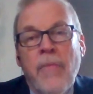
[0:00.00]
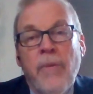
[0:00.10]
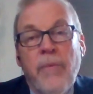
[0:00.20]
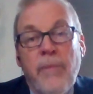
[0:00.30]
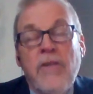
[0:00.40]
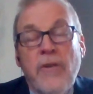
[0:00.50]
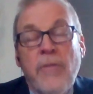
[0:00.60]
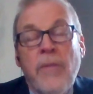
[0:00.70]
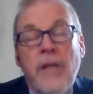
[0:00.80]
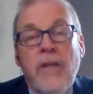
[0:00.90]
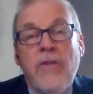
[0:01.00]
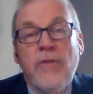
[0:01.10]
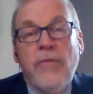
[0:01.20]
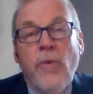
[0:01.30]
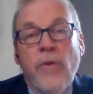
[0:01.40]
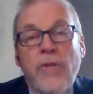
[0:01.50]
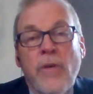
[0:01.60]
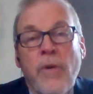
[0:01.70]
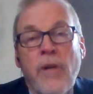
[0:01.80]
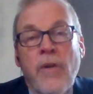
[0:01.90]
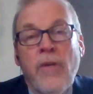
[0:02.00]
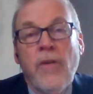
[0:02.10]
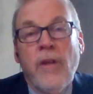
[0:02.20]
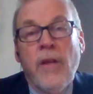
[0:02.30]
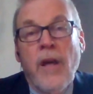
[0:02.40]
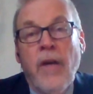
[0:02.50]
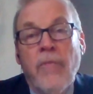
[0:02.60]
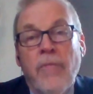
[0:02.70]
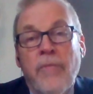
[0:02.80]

But meat's going to be an issue for us going into the